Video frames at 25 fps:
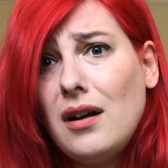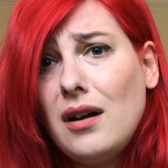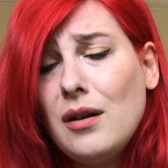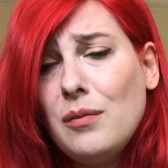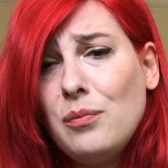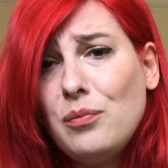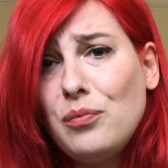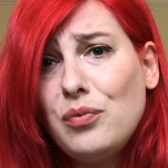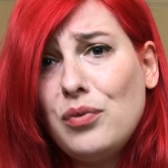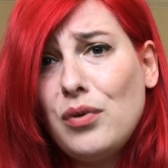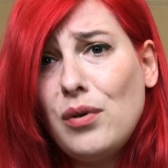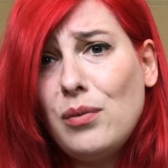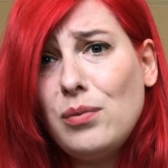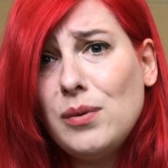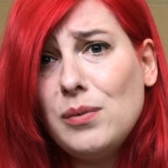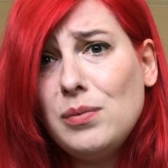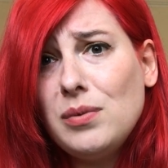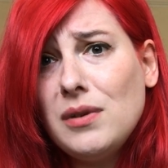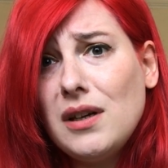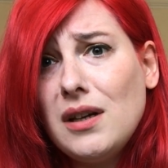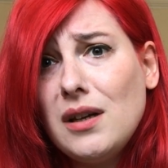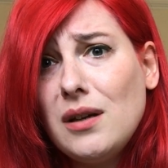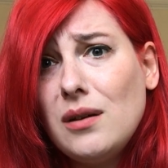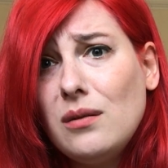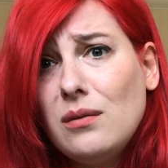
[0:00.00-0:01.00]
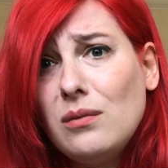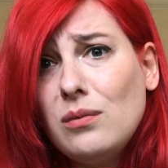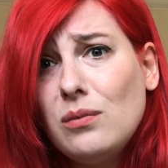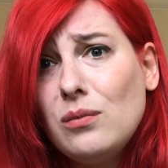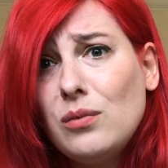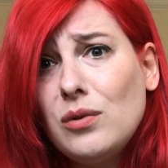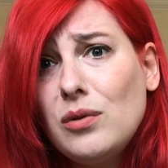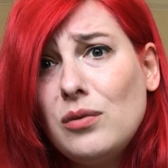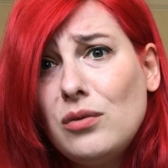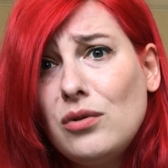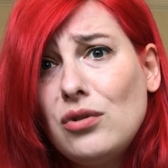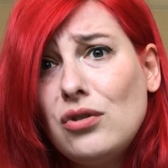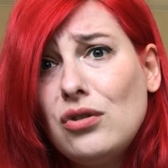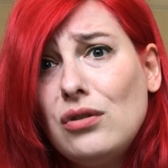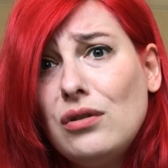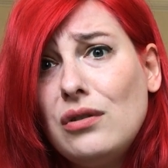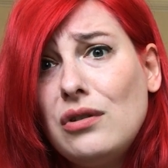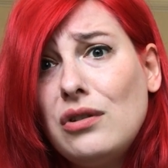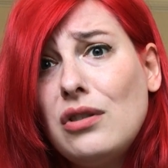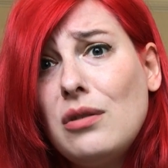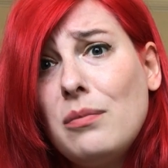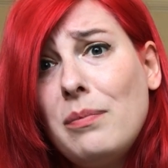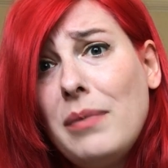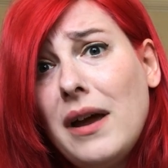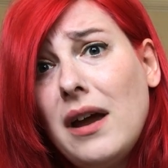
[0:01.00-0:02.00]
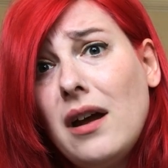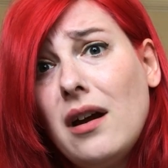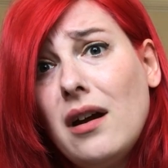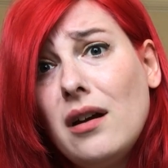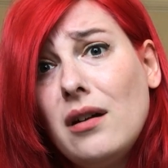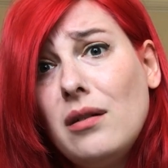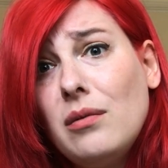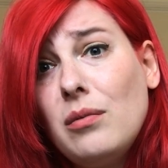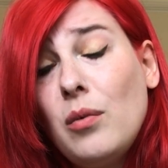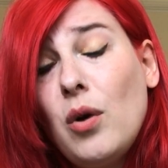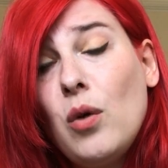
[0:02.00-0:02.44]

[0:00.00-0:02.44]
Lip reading: I probably would choose the bear.